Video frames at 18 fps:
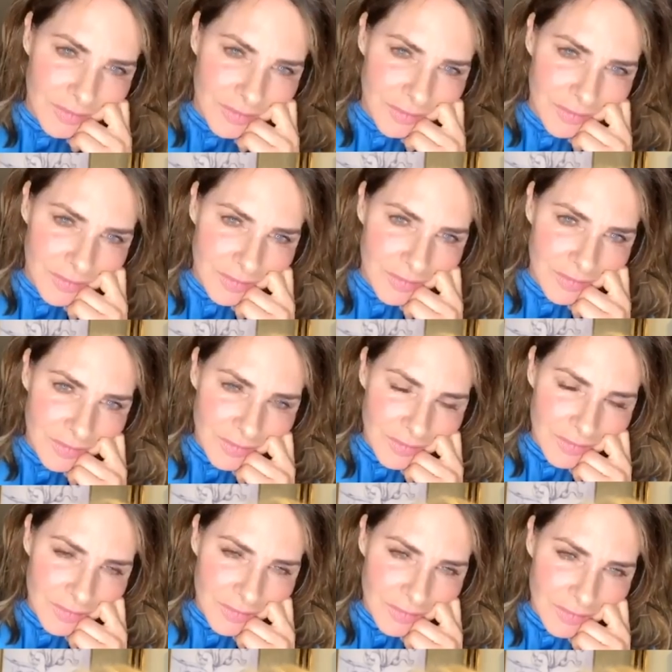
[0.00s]

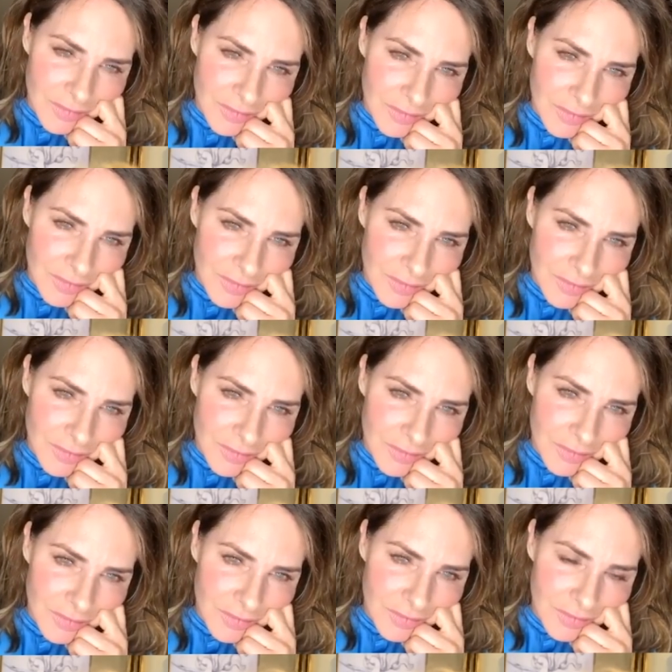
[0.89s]

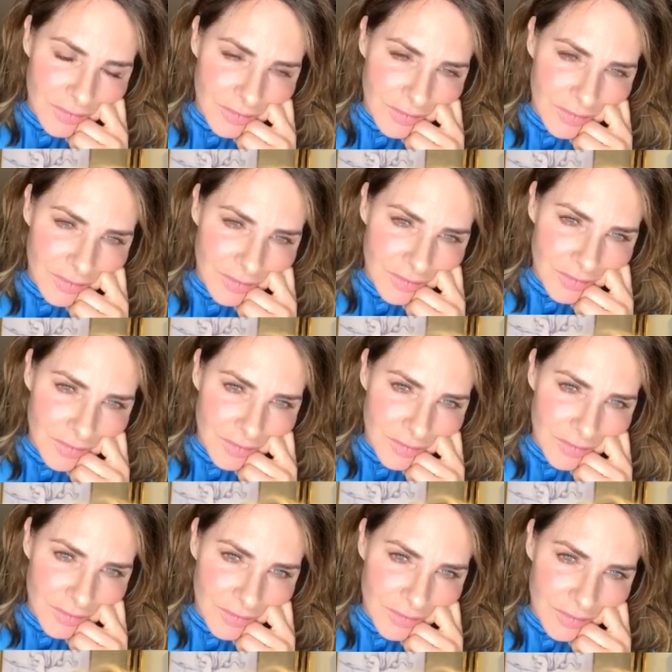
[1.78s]

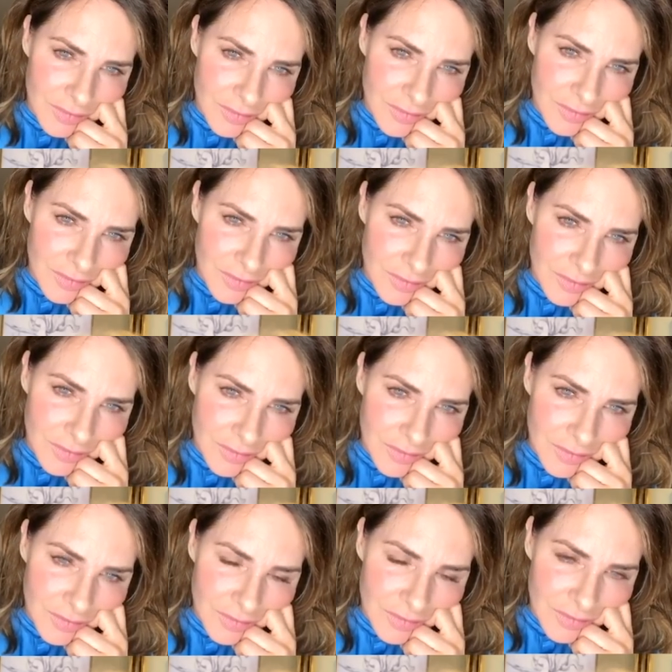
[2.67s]

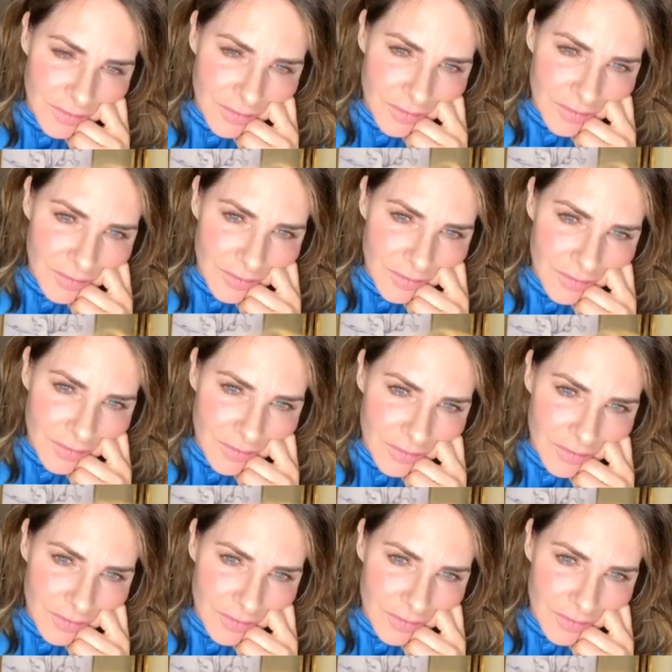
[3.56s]
[no speech]